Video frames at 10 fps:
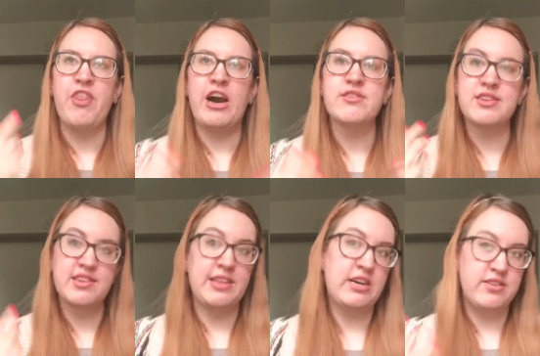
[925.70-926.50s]
thousands
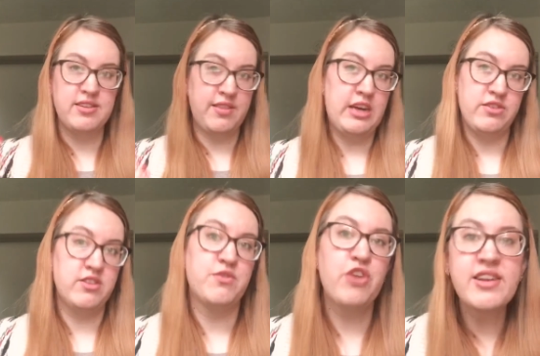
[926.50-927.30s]
and thousands and
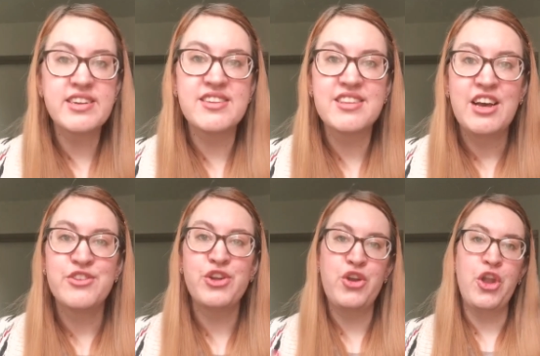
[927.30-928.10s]
thousands of dresses
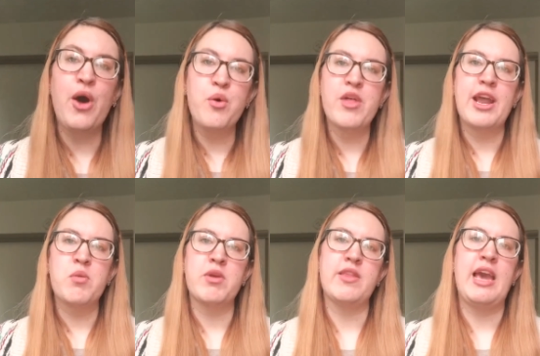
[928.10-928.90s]
to know that I
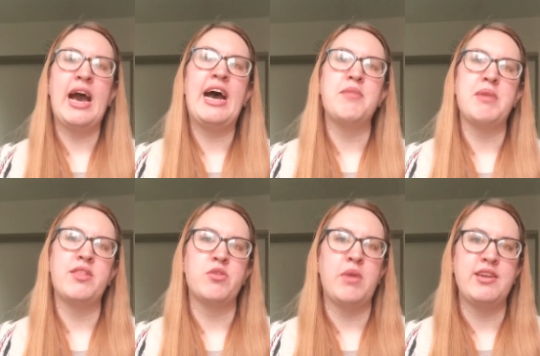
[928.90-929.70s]
really had
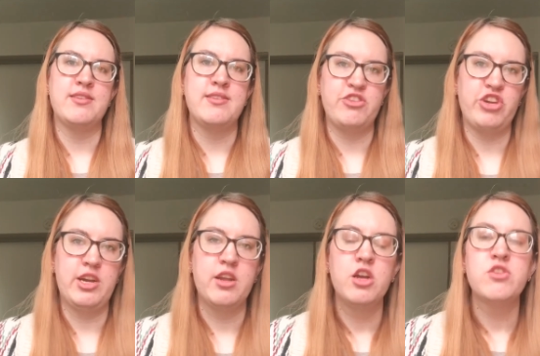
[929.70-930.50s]
made the right
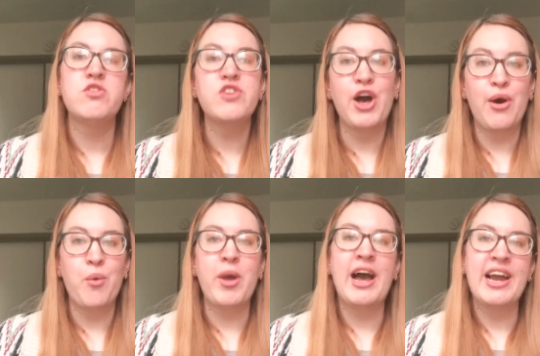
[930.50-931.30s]
decision. So
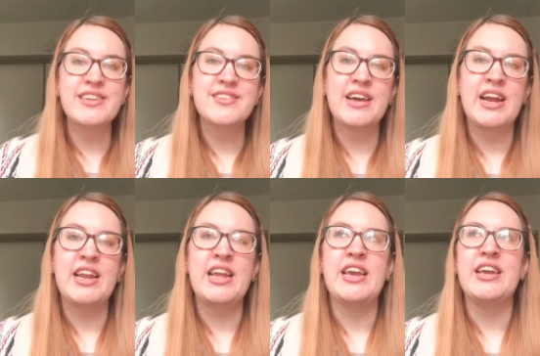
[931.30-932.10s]
what I
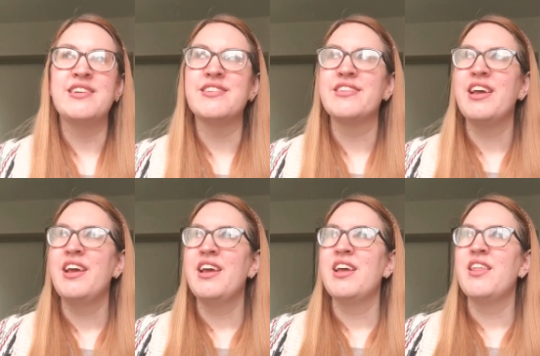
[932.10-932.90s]
decided is
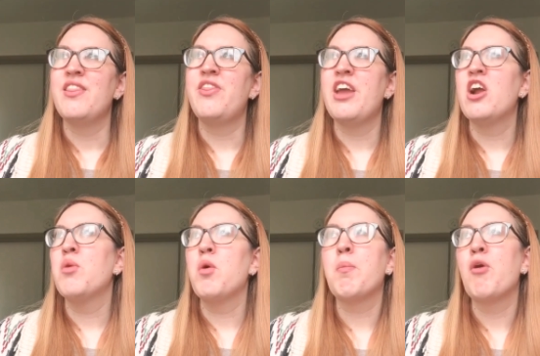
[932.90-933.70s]
there
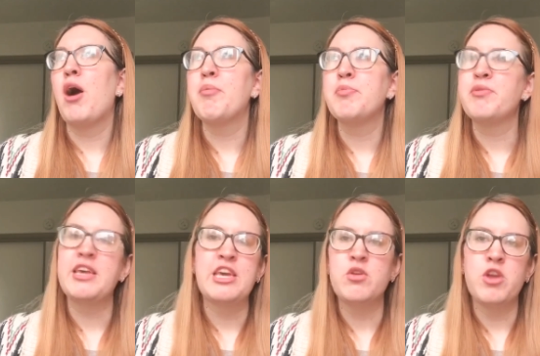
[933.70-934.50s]
were probably,